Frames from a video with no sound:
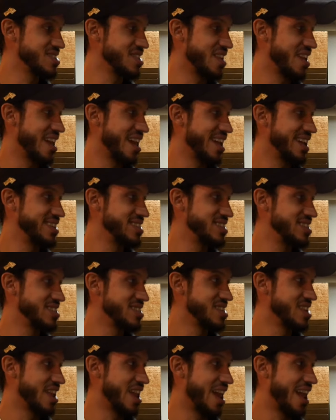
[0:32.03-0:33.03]

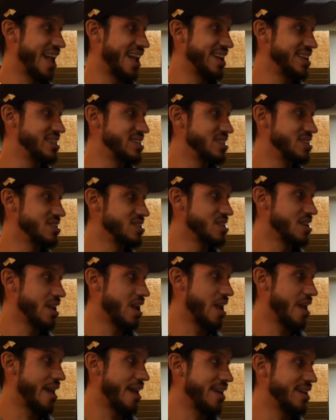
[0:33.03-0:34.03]

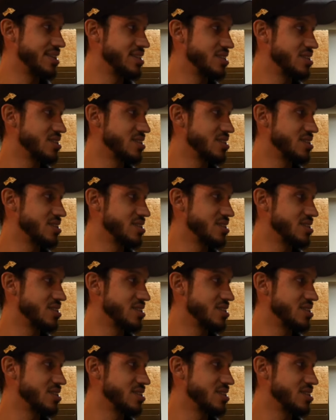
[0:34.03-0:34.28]
The person shown says nothing.